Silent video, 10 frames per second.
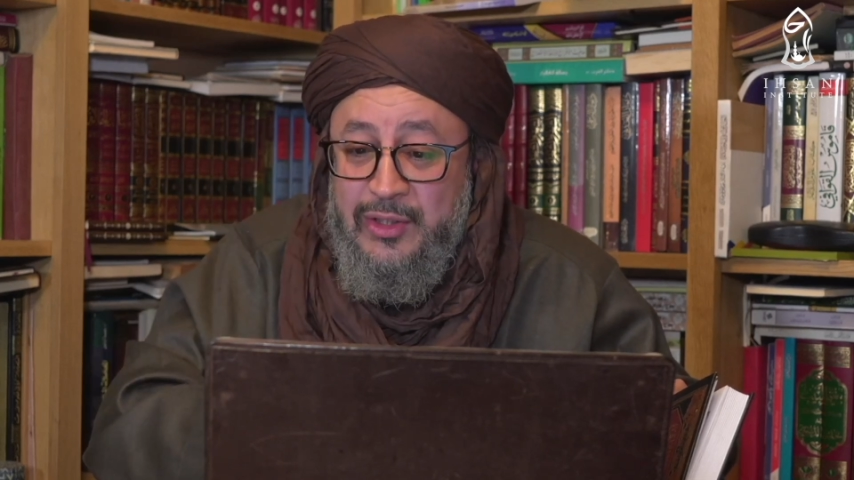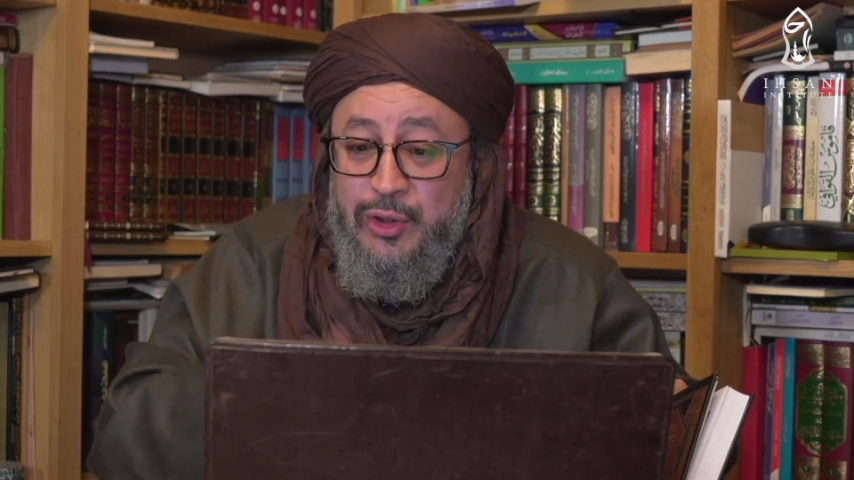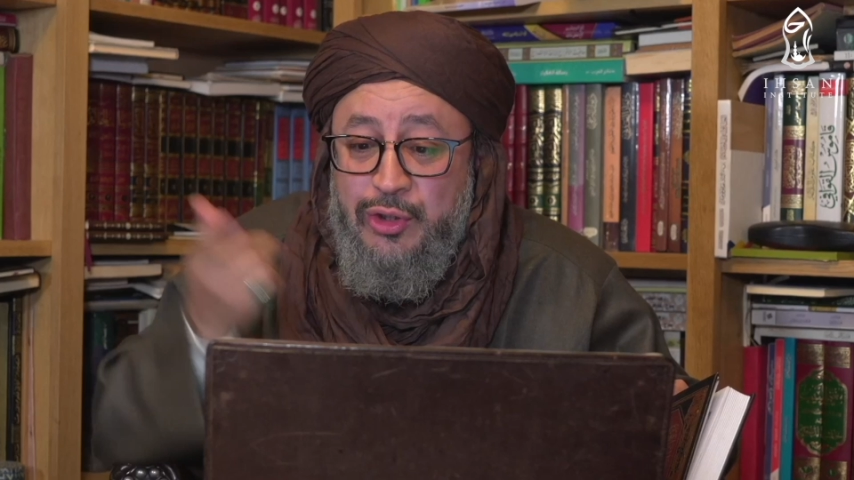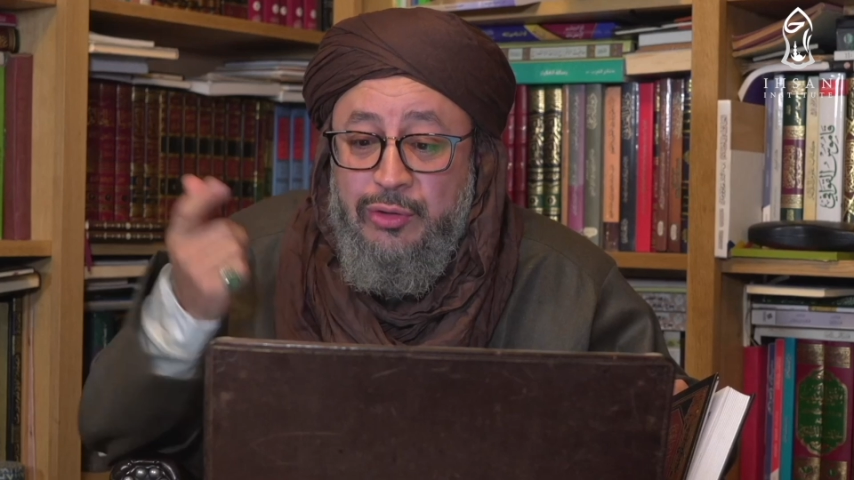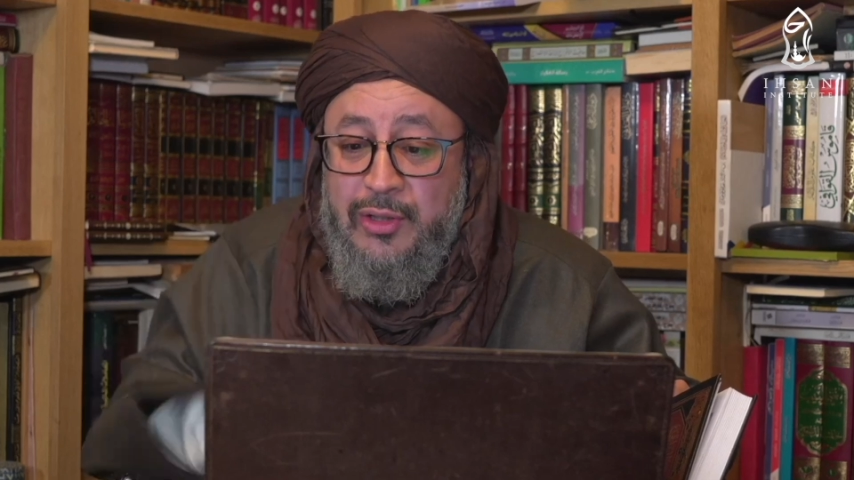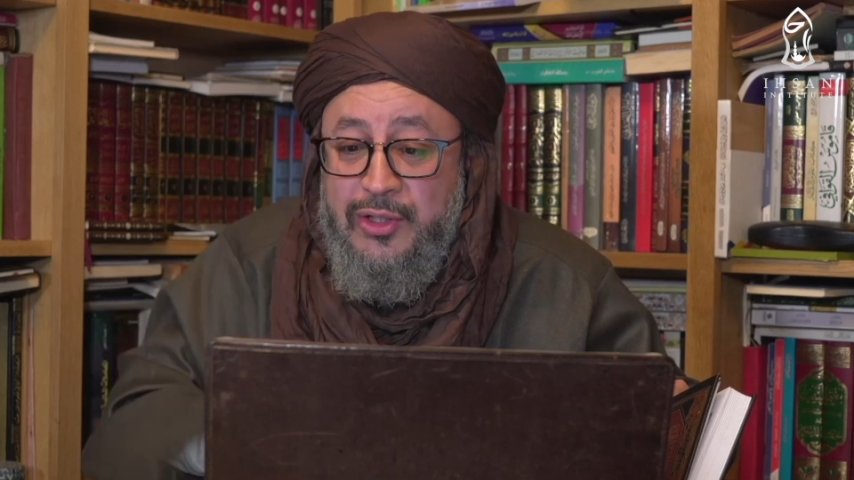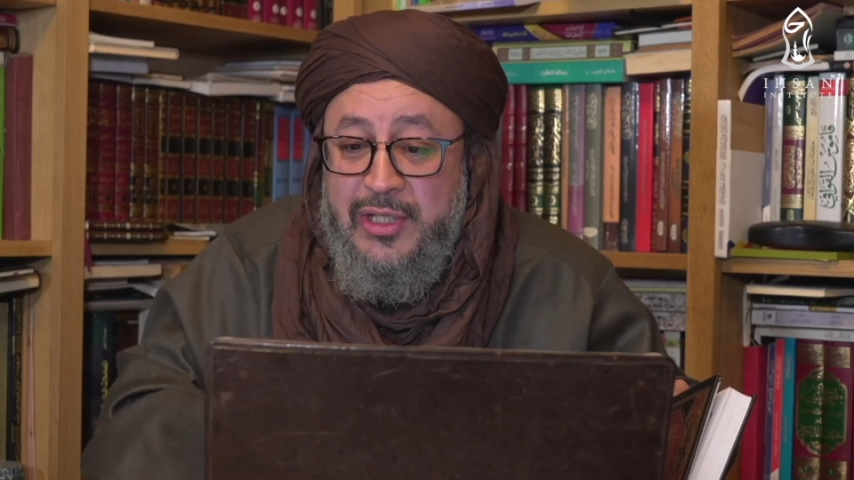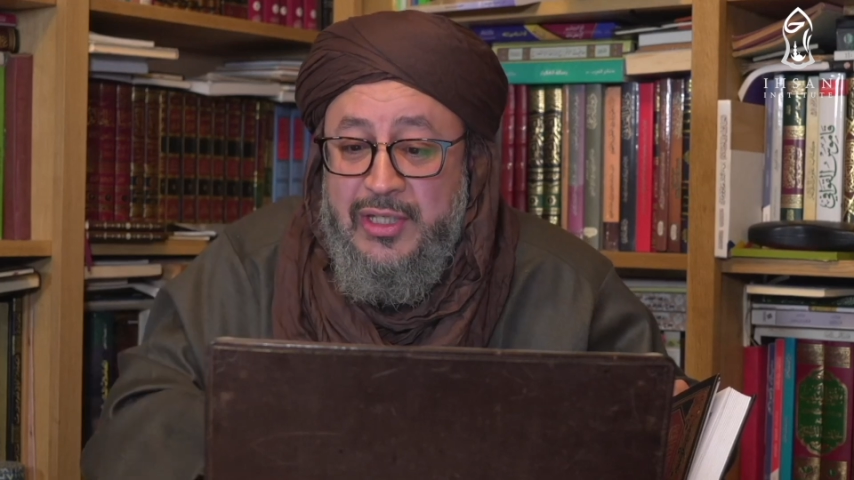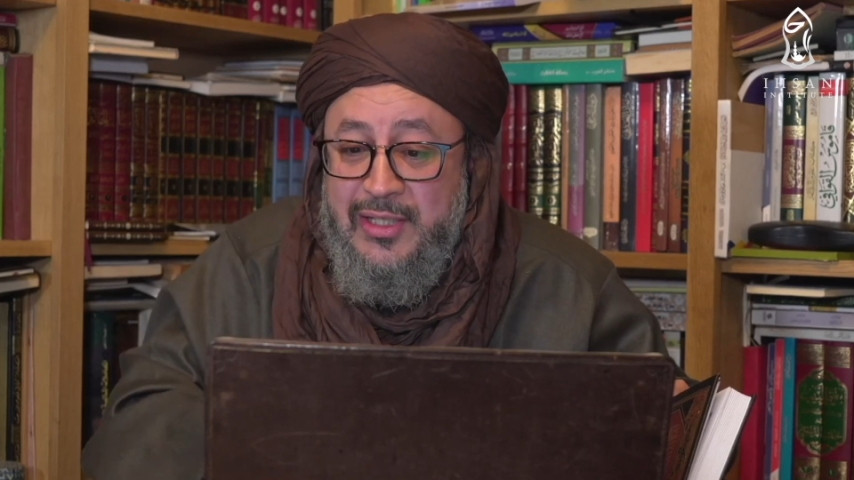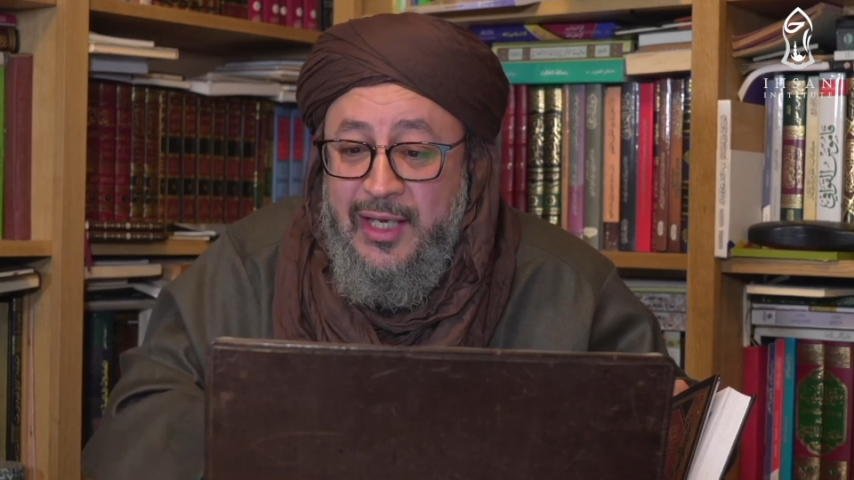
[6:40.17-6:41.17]
You should not
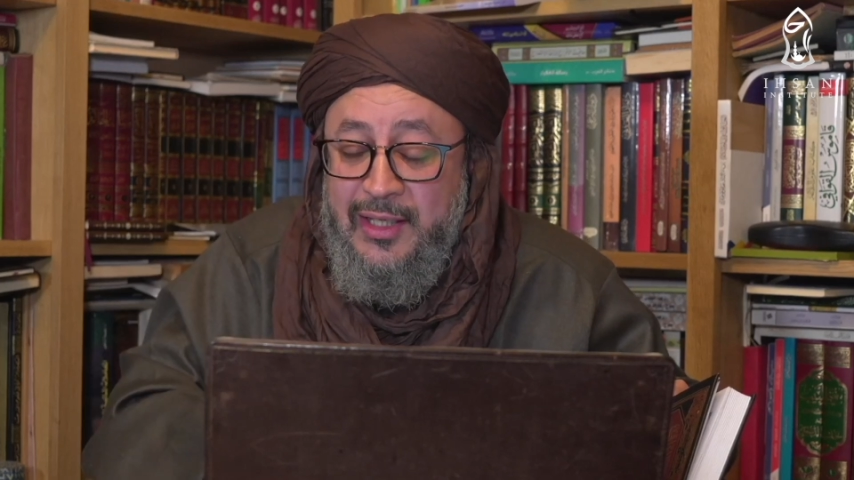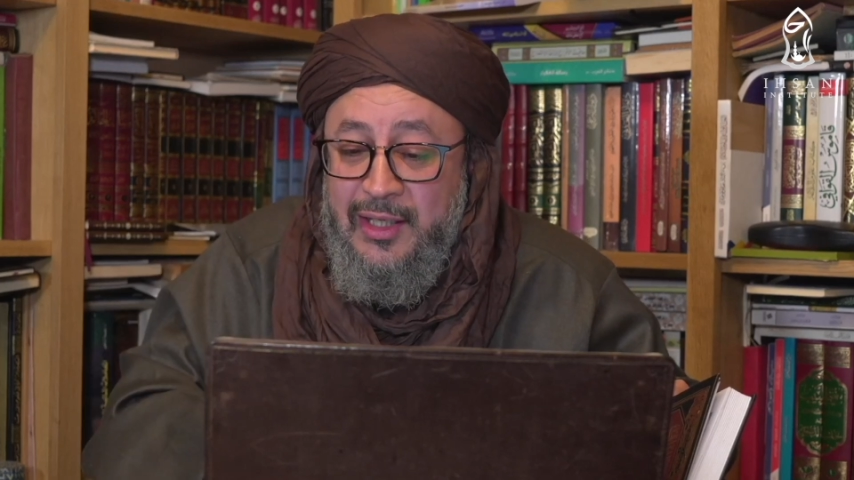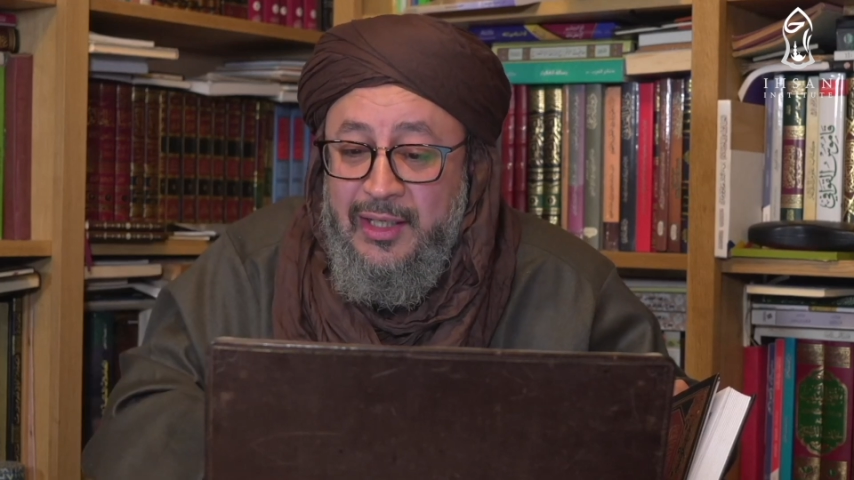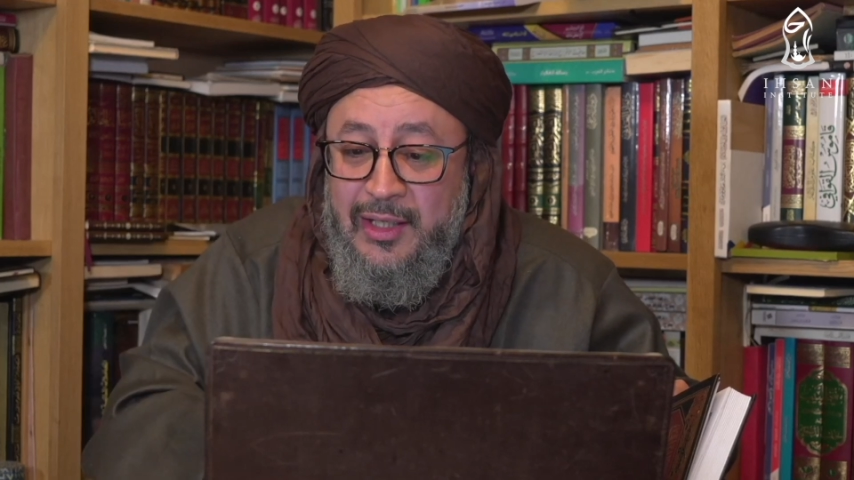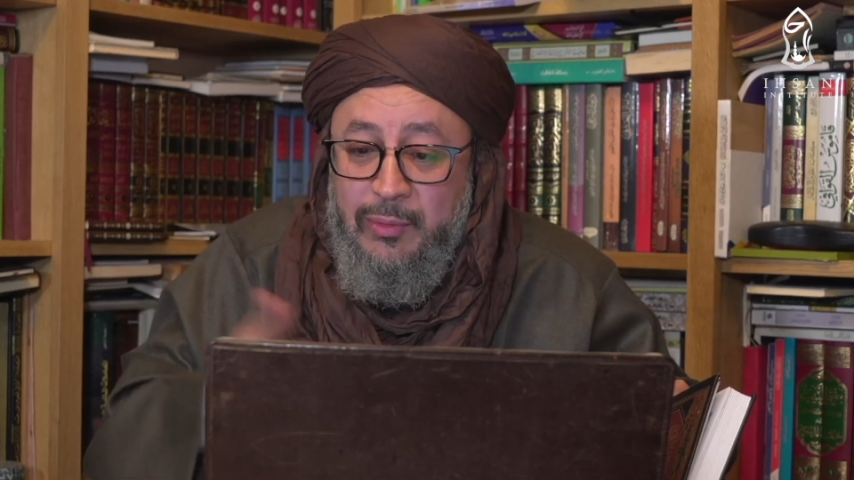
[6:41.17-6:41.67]
just say,